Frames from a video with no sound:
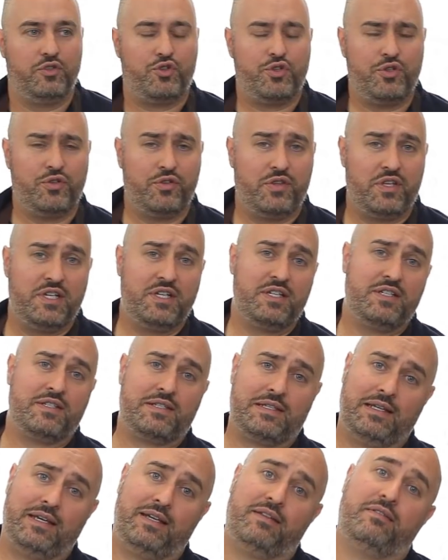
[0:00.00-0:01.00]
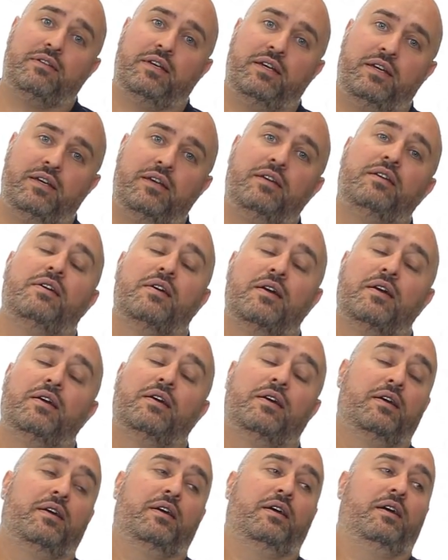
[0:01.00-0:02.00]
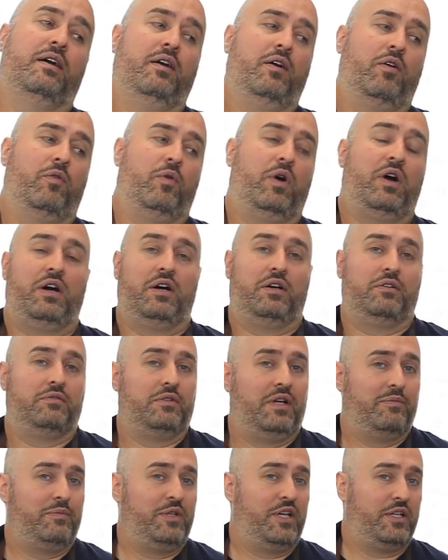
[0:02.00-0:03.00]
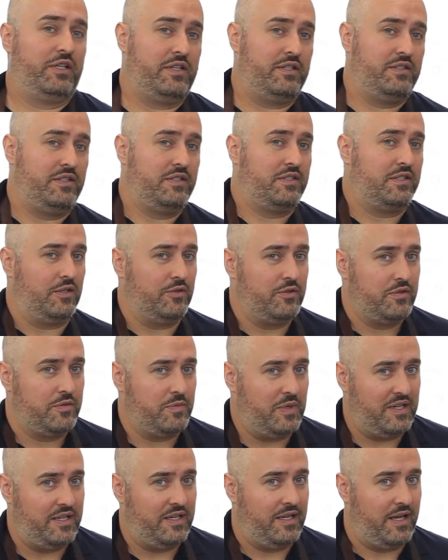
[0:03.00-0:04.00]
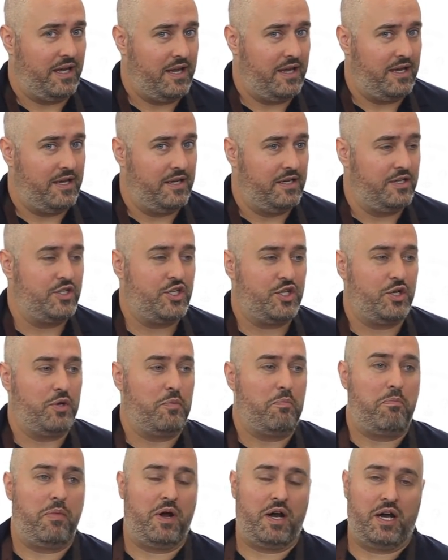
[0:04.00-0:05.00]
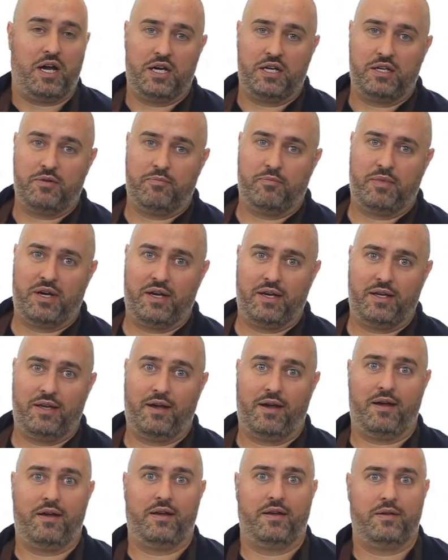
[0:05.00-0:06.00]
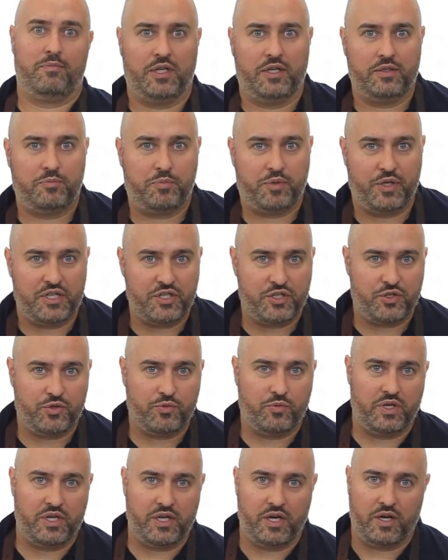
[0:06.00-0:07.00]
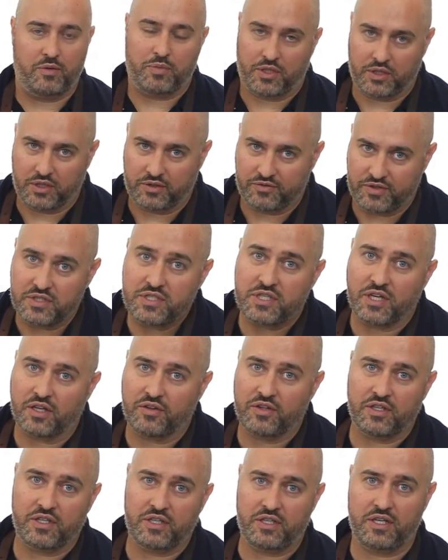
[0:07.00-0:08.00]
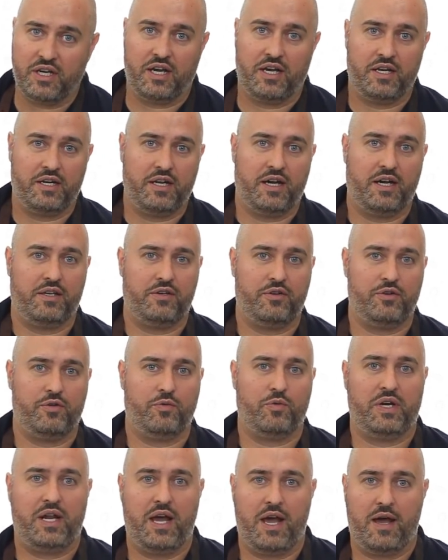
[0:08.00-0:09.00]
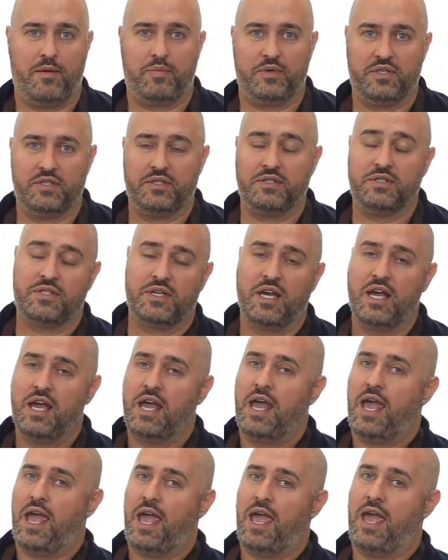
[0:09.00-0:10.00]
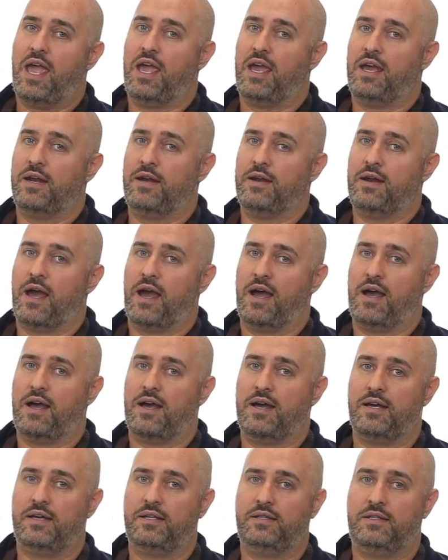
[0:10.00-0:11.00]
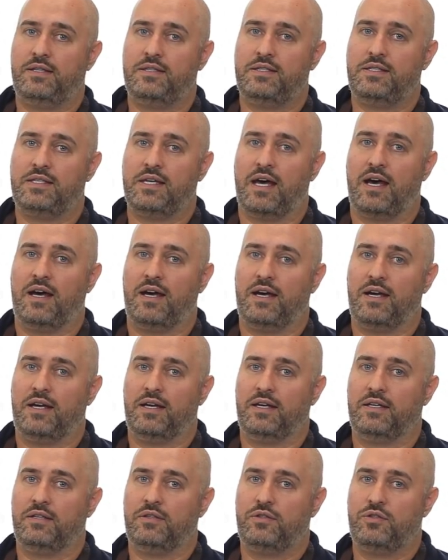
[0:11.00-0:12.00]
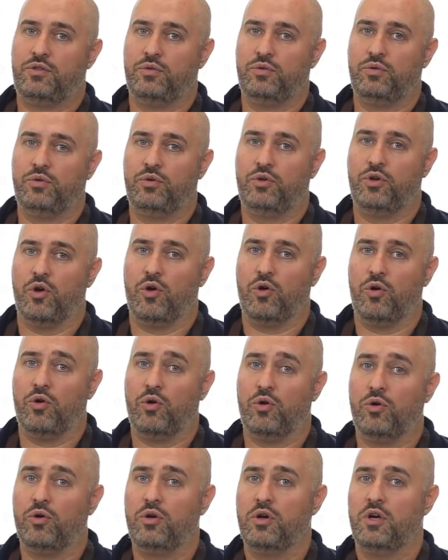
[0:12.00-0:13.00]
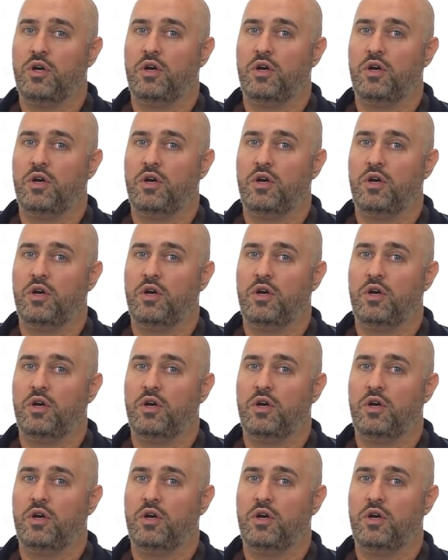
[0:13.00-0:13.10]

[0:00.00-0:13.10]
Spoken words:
truth is lately, well, I'm not gonna disclose my age, but my high blood pressure went up all of a sudden and I don't know what happens, and I decide to go